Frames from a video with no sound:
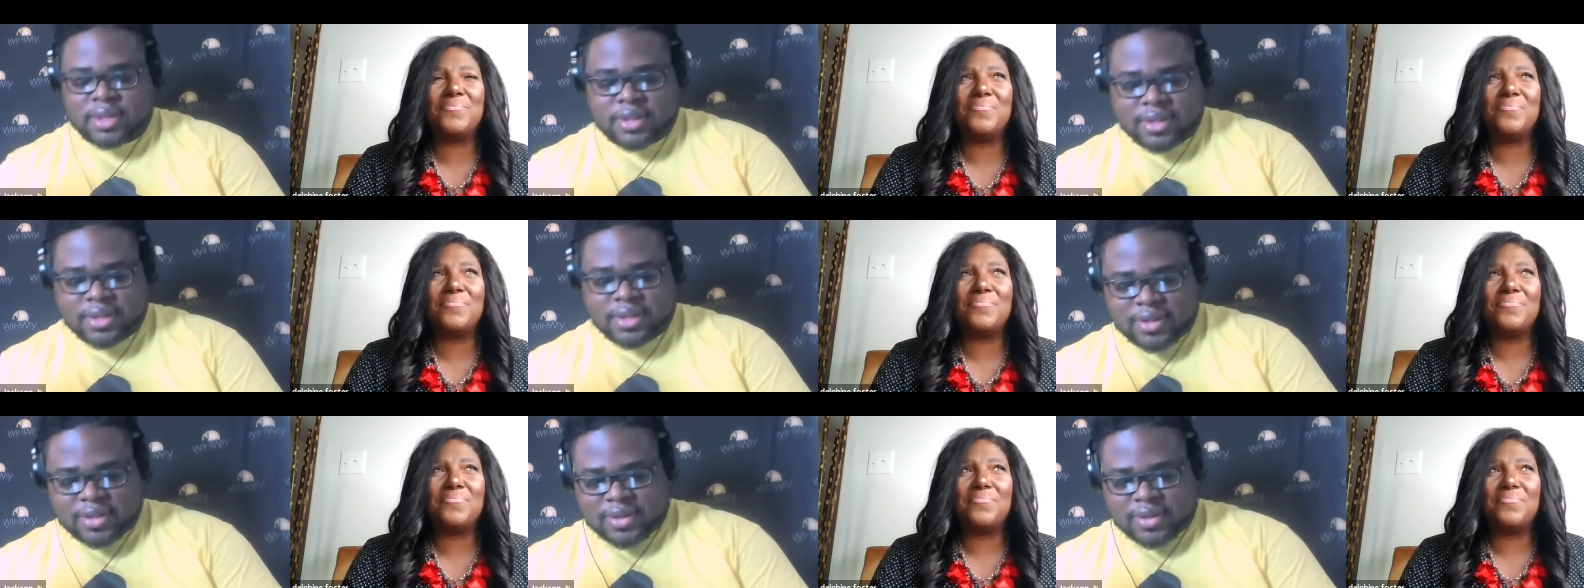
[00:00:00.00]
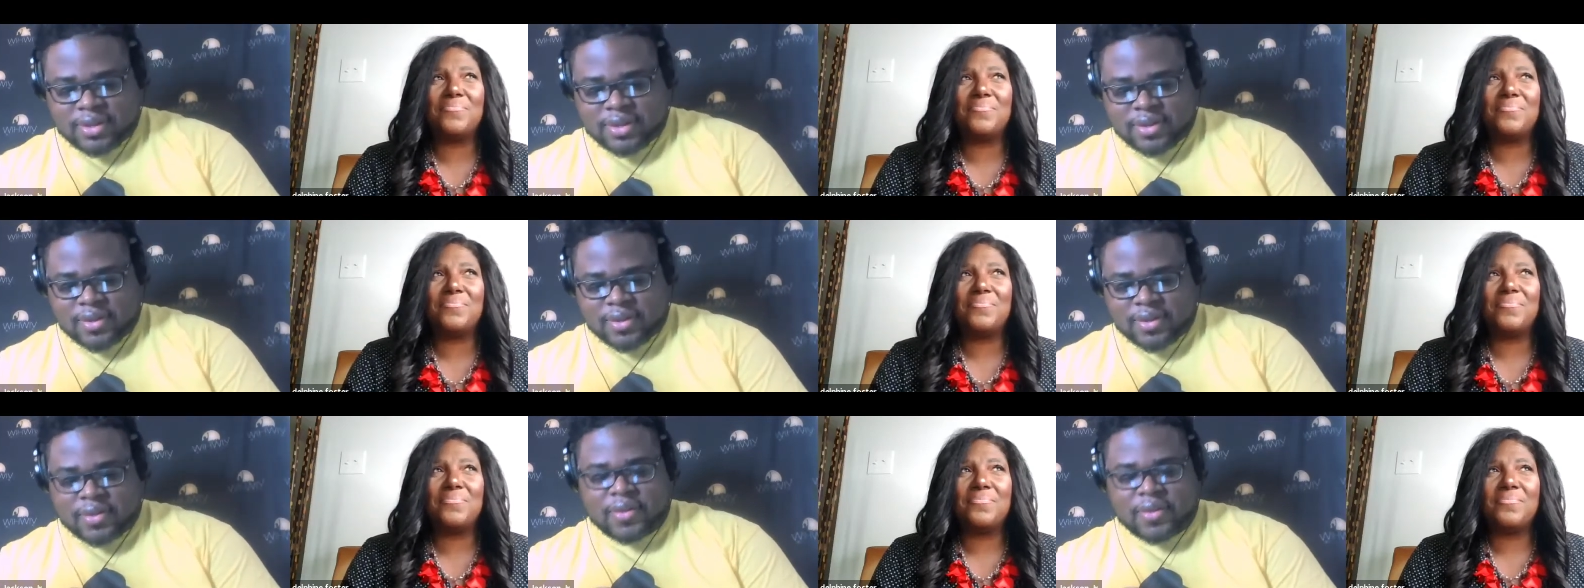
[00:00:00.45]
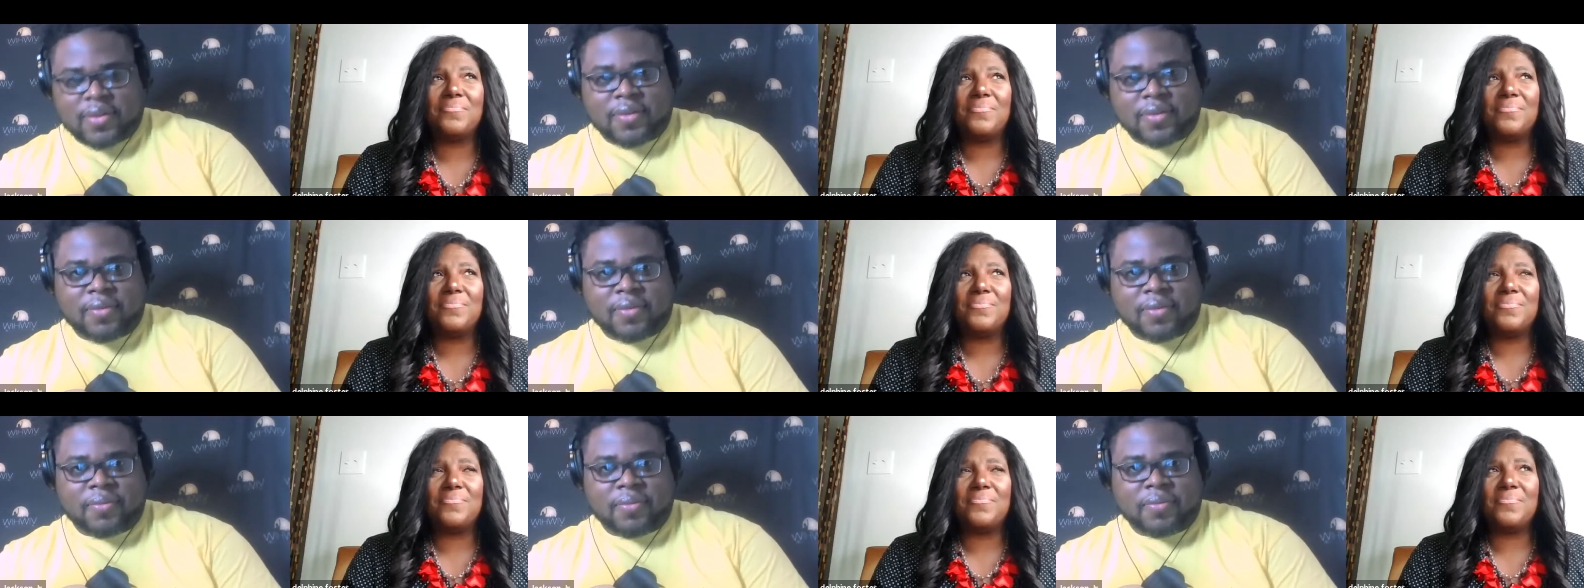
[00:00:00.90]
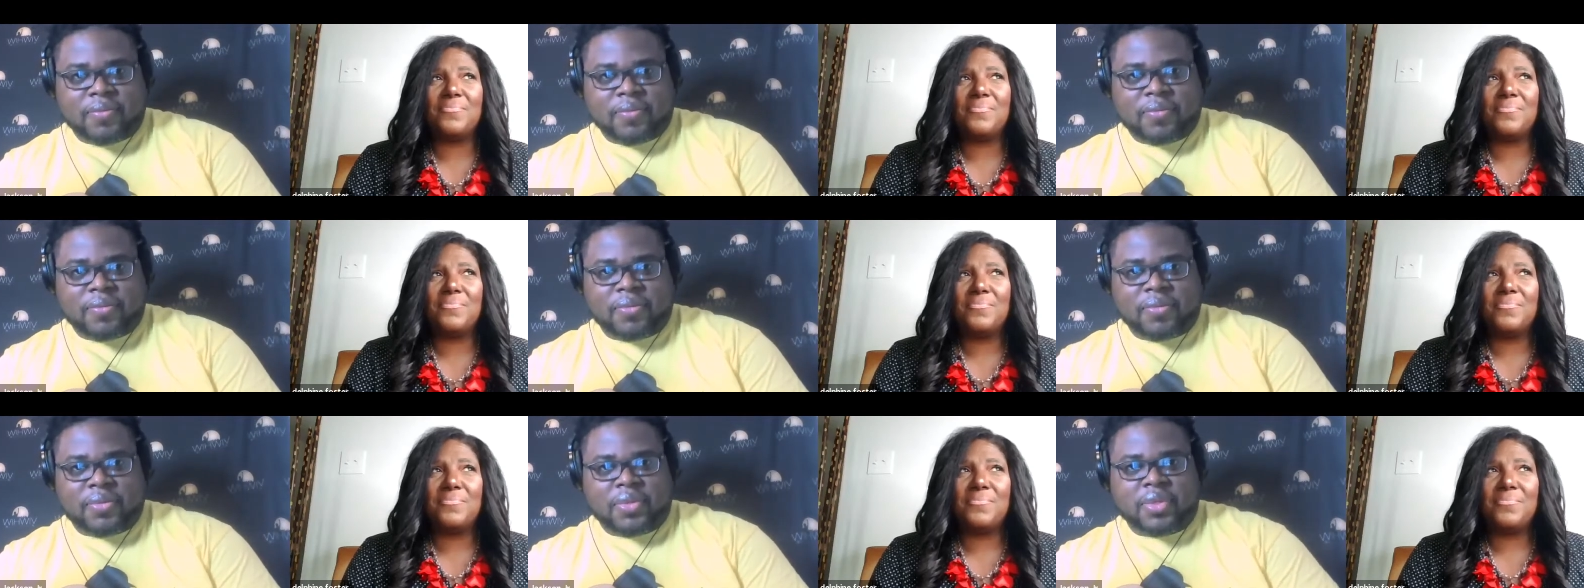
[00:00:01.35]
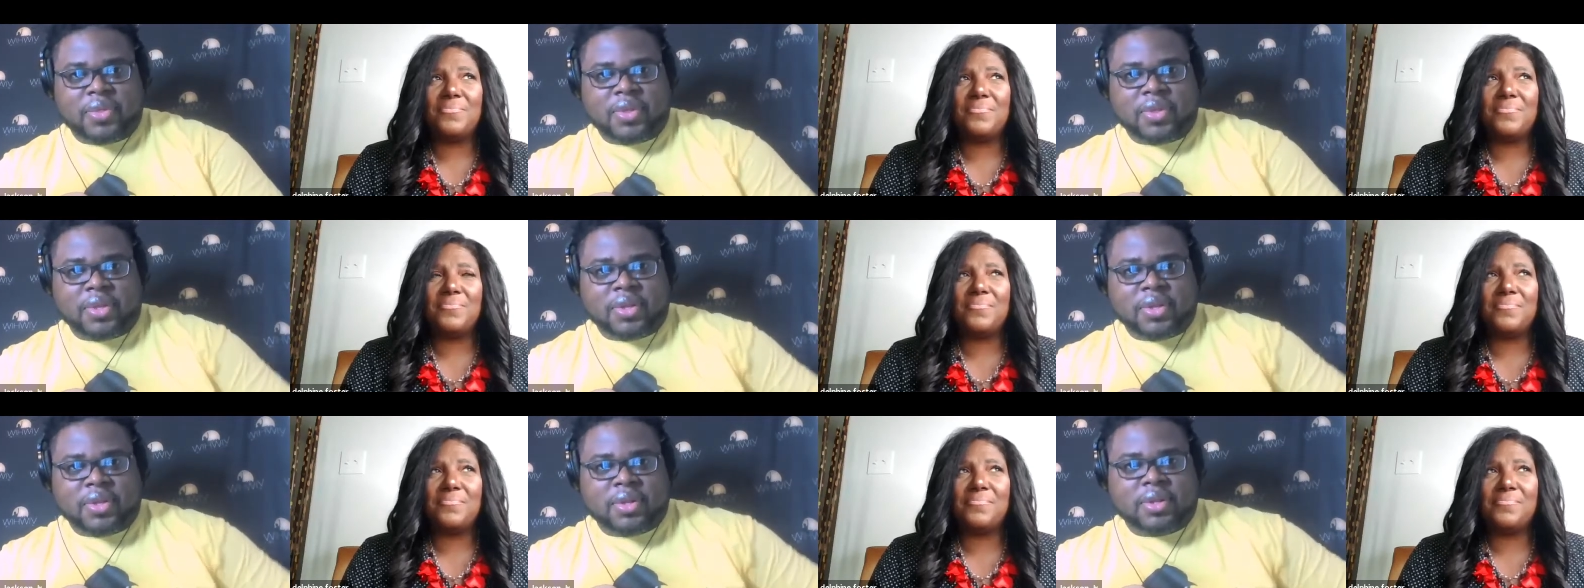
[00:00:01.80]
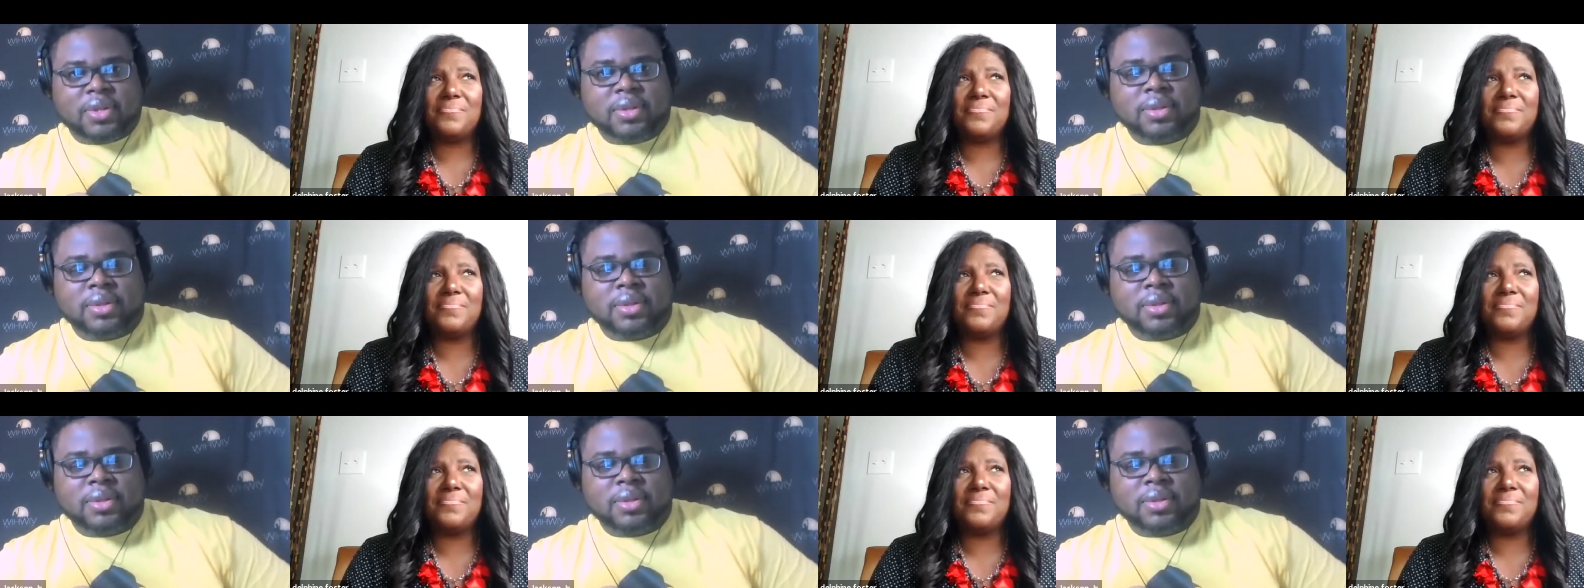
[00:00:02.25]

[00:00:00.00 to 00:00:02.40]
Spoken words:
[no speech]